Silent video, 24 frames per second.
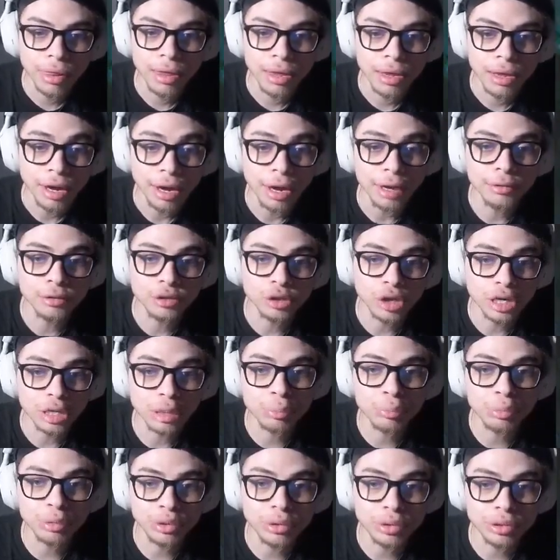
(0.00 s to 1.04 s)
I try to
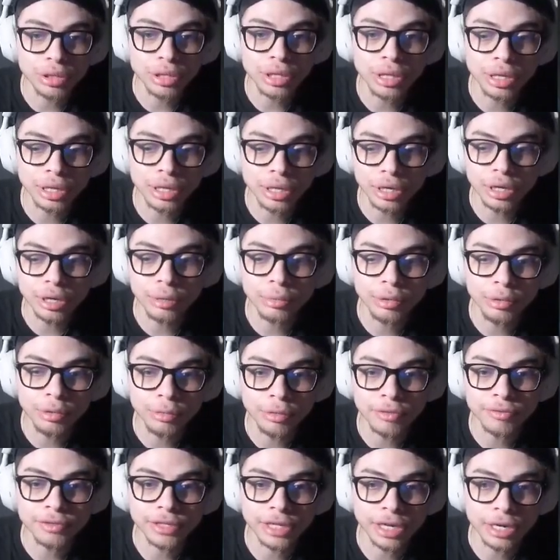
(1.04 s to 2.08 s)
pull the blue
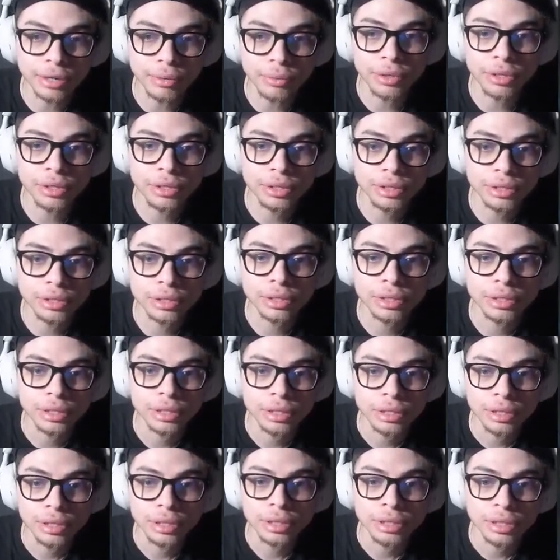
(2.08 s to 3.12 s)
buff downwards,
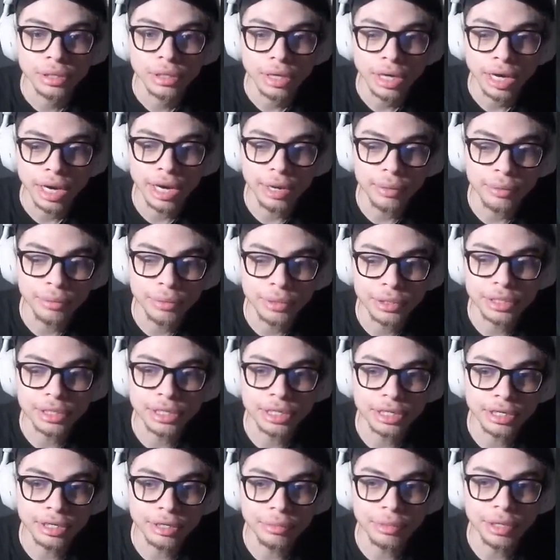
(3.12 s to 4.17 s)
and we see
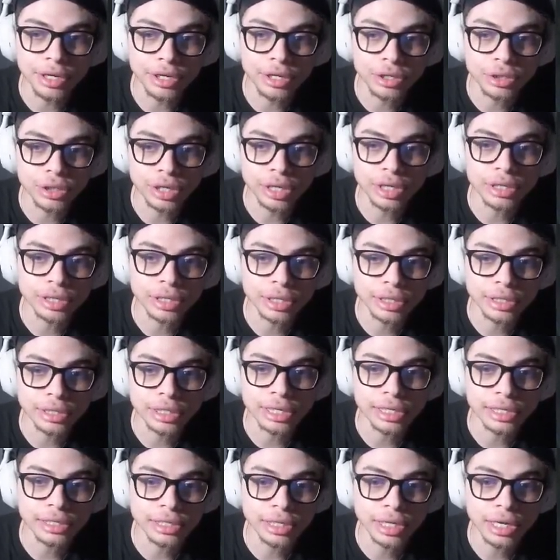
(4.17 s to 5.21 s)
him here trying to
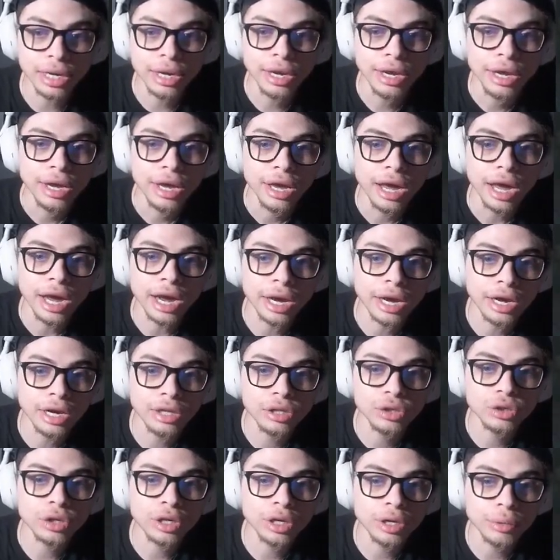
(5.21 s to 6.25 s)
contest it. I kind of
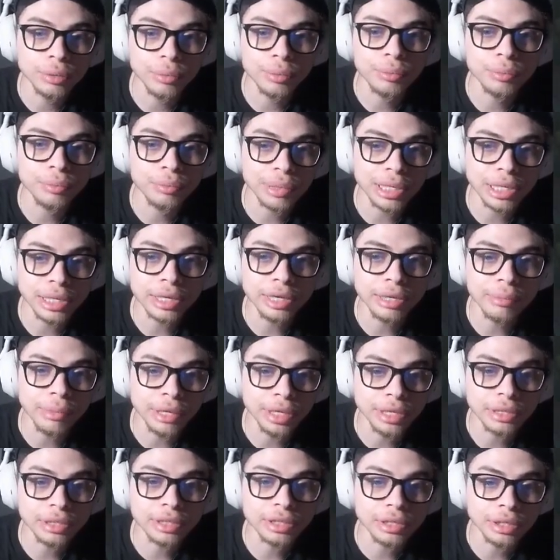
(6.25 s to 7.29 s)
try to bait him
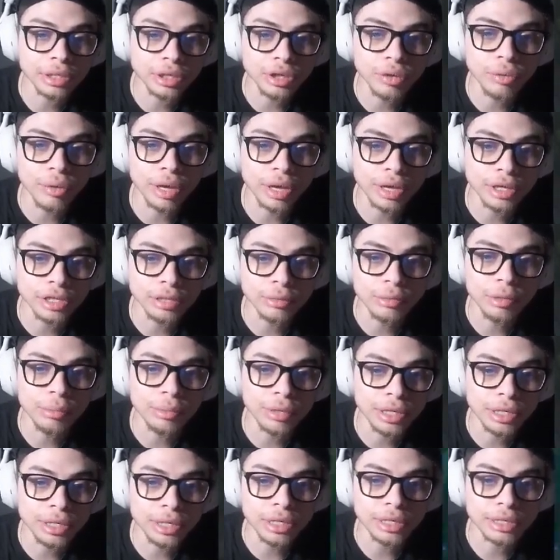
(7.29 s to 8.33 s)
into queuing into me, but he
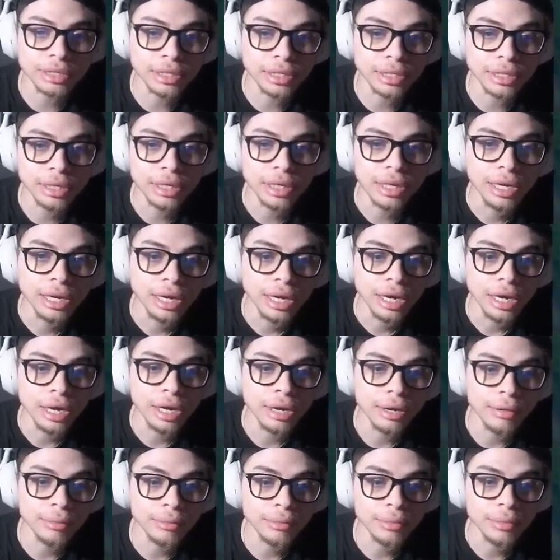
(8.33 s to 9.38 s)
doesn't.
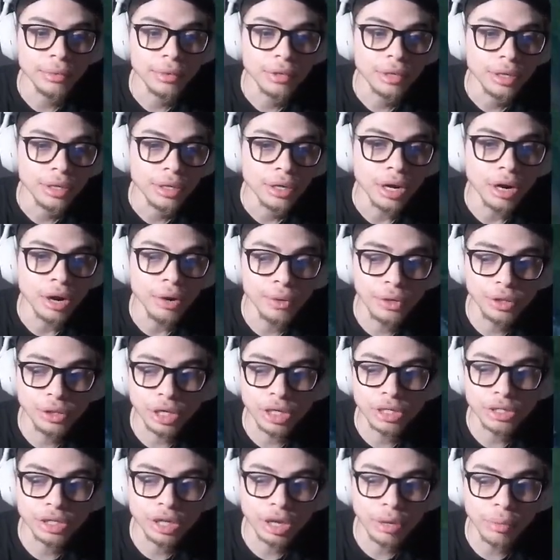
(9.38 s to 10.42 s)
Ari tries
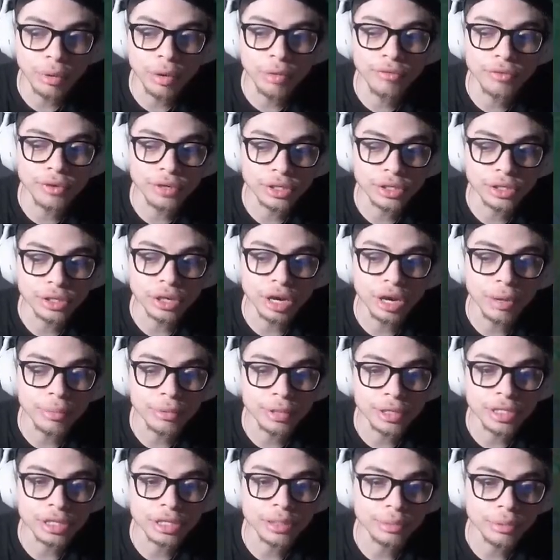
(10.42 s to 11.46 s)
to come over and stop
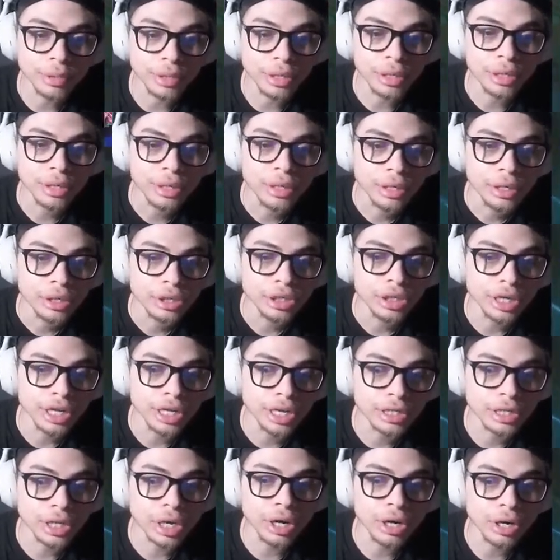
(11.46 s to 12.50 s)
this, but she gets
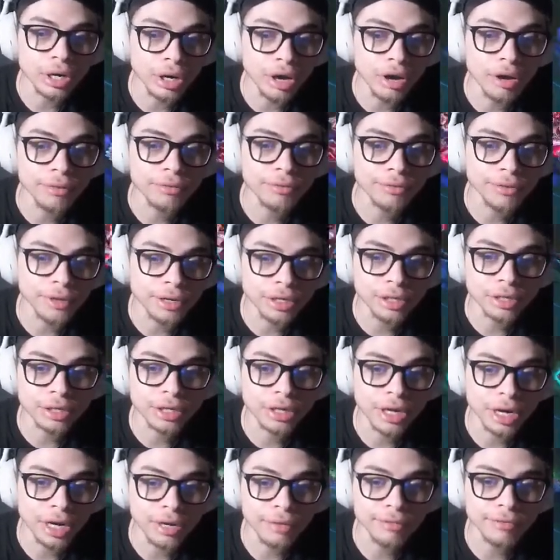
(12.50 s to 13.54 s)
cut off and
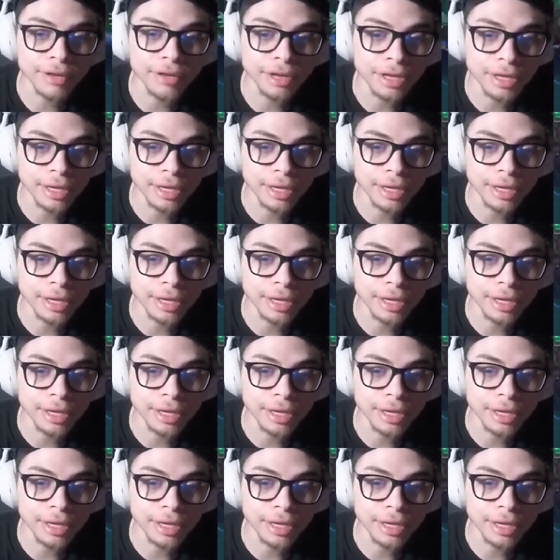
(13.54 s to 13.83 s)
kind of like